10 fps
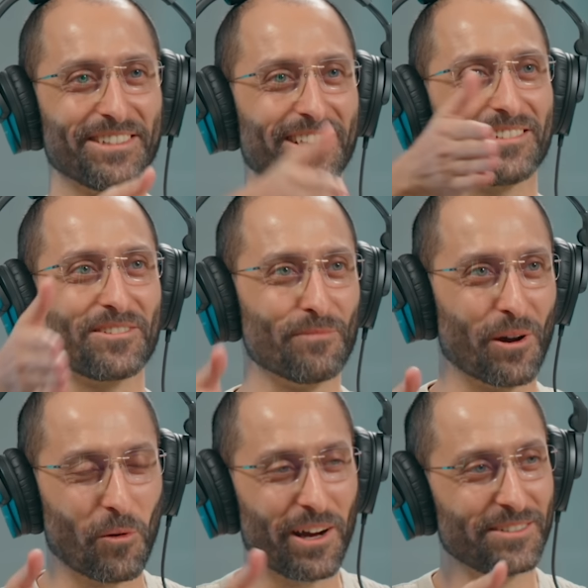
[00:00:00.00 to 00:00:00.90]
Because of
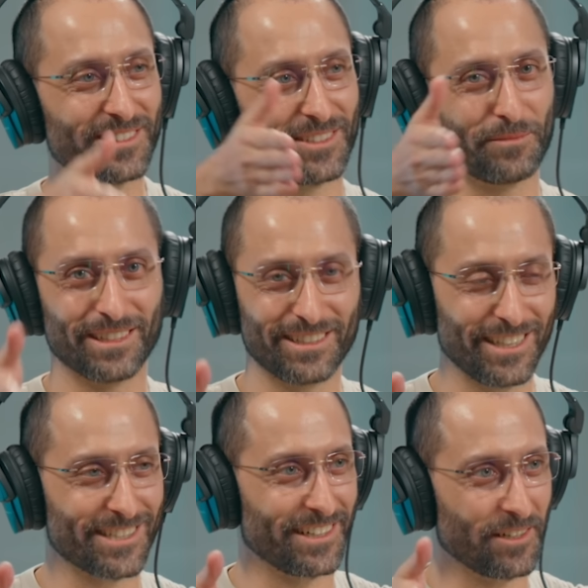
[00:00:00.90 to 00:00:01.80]
my wife. She's been a
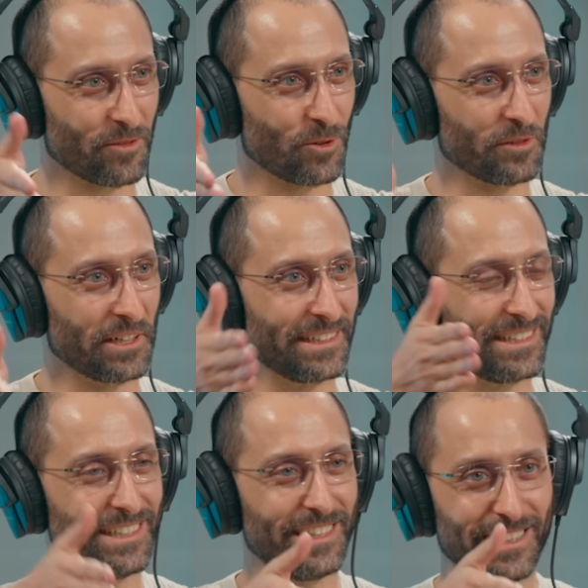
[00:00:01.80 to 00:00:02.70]
teacher here for over
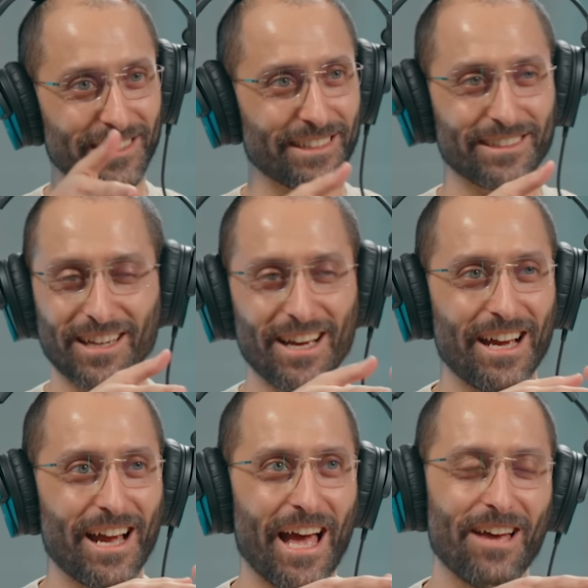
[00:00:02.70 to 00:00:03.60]
19 years. And
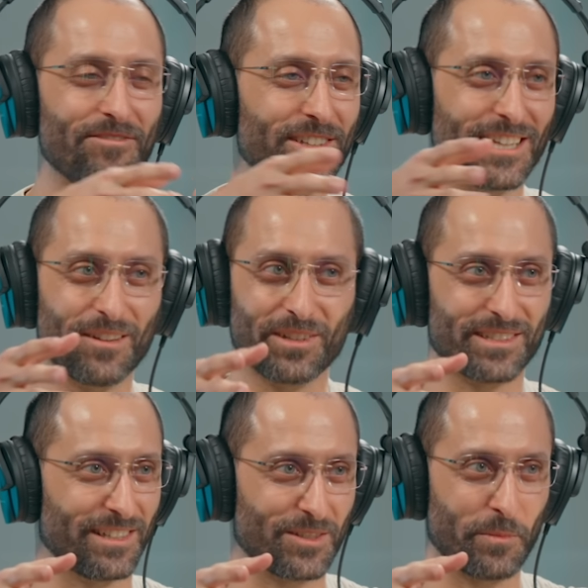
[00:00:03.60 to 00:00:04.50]
every time
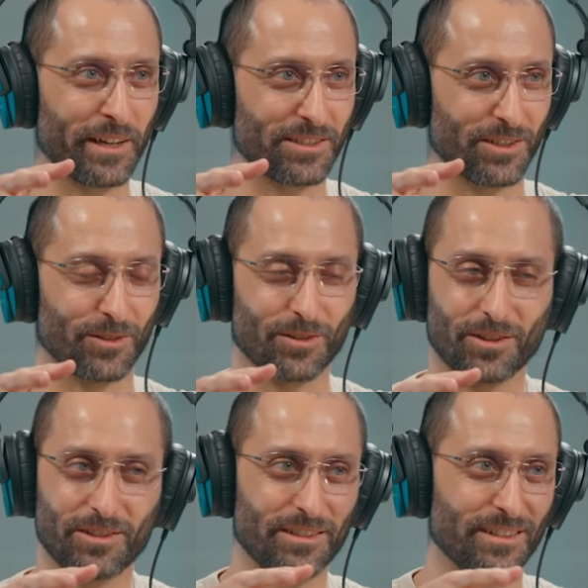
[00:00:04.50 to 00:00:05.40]
there's an inspection,
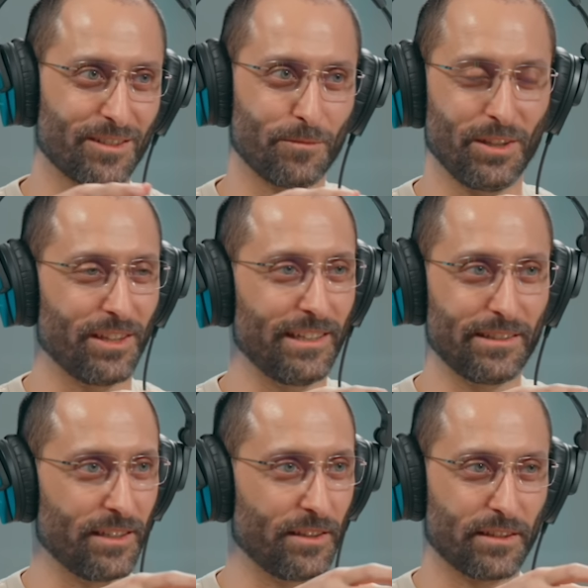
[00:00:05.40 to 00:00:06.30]
goodness me,
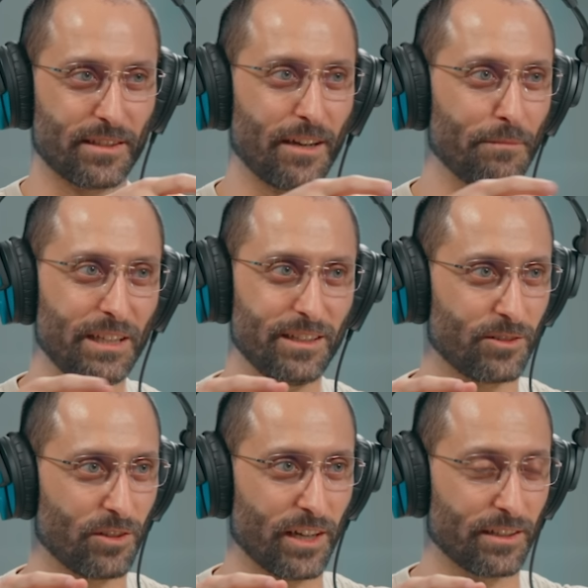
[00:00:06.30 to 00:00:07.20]
the time leading
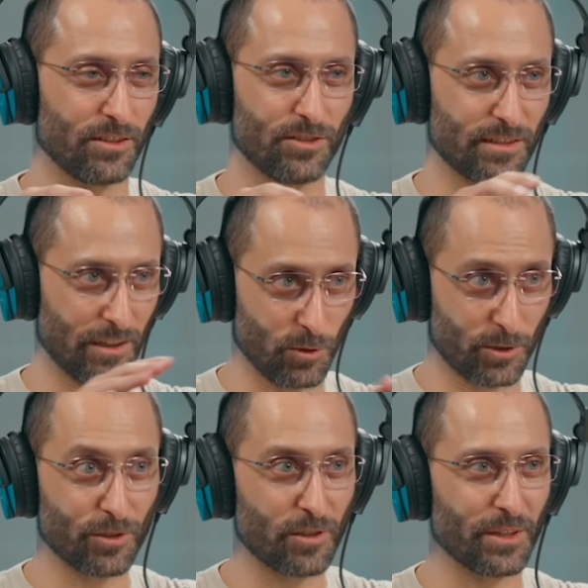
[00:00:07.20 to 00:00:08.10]
to that is just, and we'll
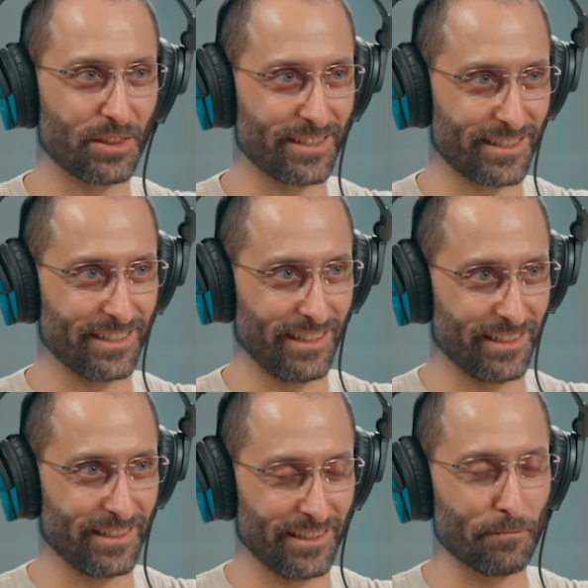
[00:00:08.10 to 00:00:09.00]
talk about this in
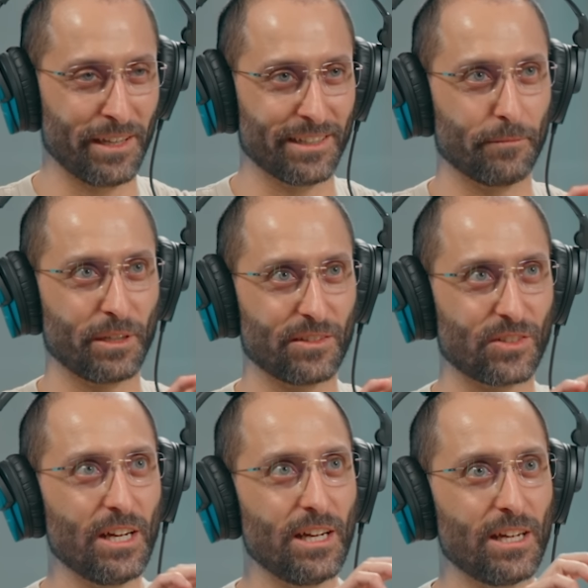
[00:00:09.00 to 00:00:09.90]
a minute,
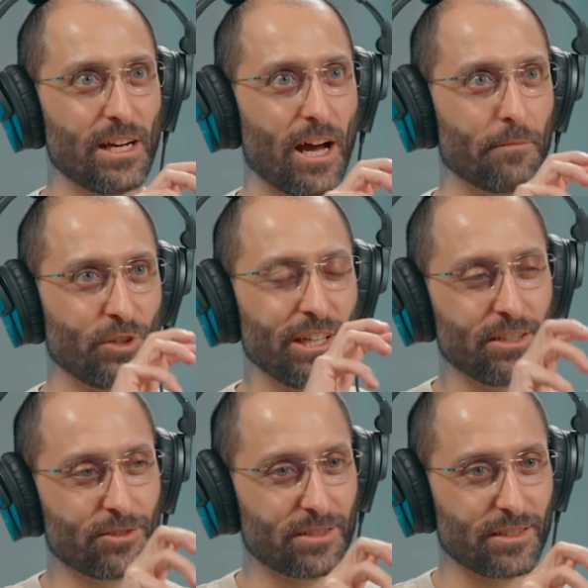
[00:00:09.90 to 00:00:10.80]
because I'm really
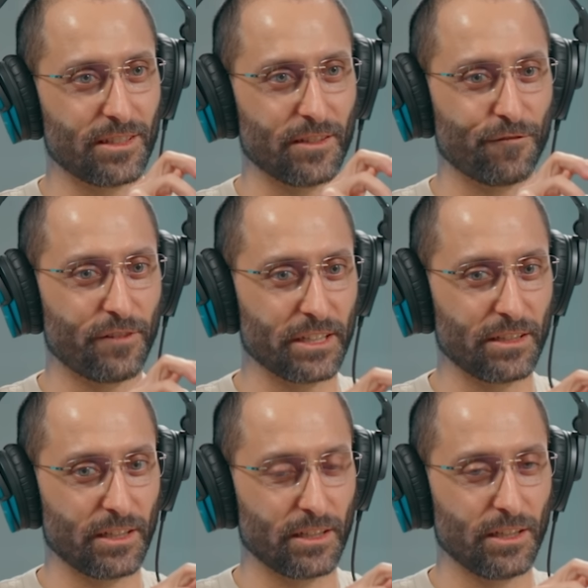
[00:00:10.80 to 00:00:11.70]
interested in
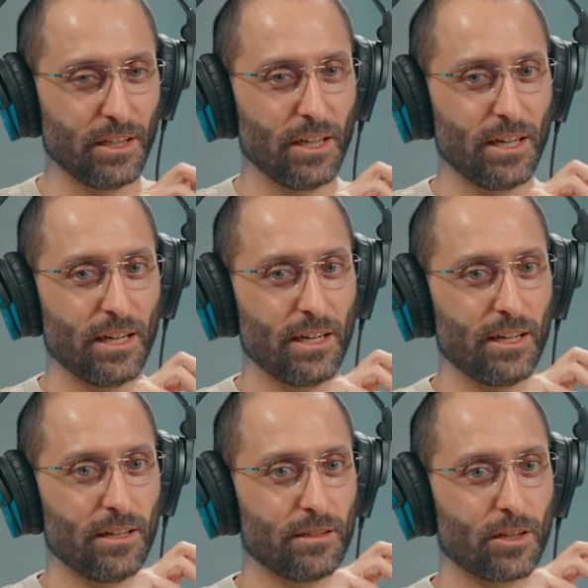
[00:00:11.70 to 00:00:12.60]
finding
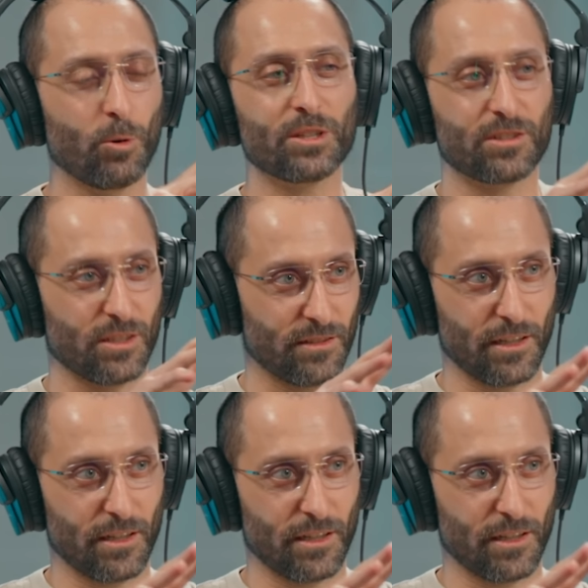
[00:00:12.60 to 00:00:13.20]
questions.